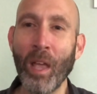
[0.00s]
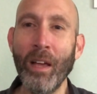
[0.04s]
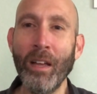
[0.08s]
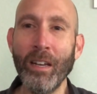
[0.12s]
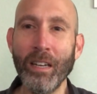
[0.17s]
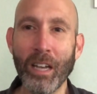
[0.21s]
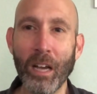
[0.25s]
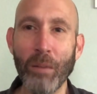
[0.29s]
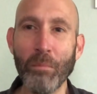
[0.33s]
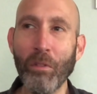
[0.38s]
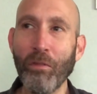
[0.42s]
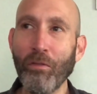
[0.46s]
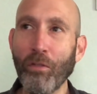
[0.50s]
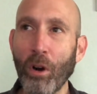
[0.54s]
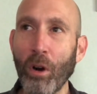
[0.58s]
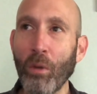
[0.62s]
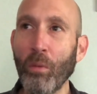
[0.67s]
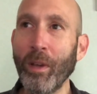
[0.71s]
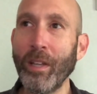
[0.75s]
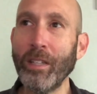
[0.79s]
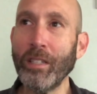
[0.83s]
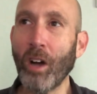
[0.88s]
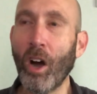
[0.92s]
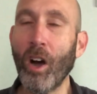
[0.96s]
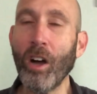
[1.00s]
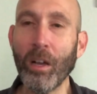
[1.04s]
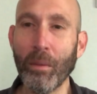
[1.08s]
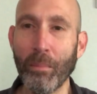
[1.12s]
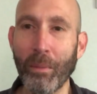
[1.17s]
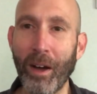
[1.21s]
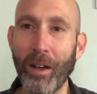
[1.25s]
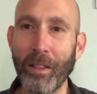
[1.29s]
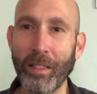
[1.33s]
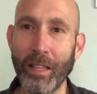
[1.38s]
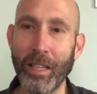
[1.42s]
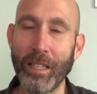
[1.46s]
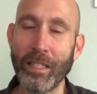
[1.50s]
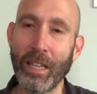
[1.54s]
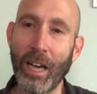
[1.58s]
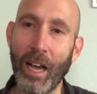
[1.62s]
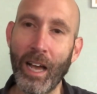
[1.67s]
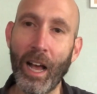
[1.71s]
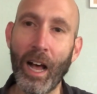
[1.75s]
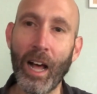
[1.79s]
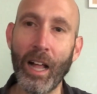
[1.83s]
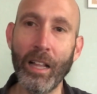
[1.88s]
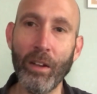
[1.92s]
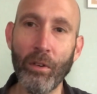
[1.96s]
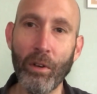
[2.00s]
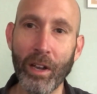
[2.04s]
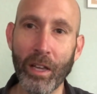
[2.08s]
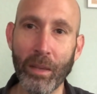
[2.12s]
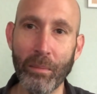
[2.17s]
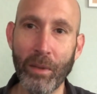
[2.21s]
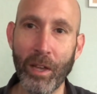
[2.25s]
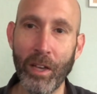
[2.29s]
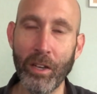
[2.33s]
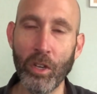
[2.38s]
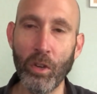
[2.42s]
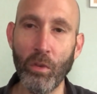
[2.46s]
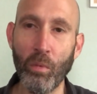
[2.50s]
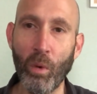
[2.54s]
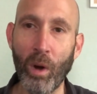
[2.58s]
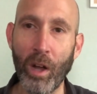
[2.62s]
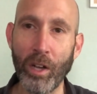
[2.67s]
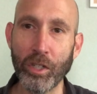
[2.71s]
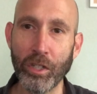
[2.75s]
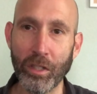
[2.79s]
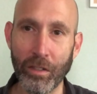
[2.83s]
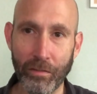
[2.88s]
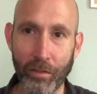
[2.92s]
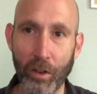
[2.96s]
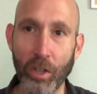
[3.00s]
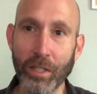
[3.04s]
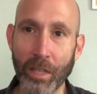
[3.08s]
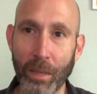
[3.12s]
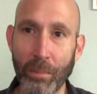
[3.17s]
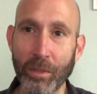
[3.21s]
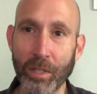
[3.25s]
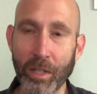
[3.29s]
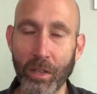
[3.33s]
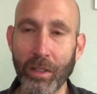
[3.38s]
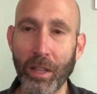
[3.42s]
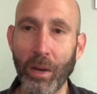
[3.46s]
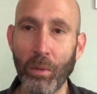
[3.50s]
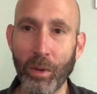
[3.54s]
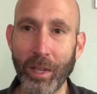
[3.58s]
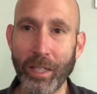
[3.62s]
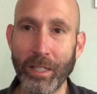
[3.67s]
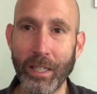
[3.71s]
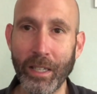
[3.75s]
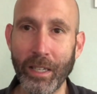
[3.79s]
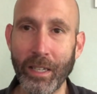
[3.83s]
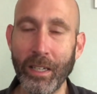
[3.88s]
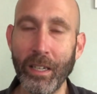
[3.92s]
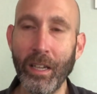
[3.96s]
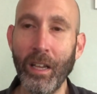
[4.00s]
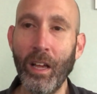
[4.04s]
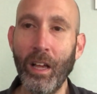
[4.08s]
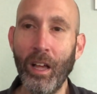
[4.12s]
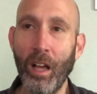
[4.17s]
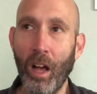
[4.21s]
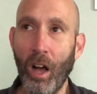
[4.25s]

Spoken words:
Now, before we talk about this, I highly recommend you watch the first episode that we did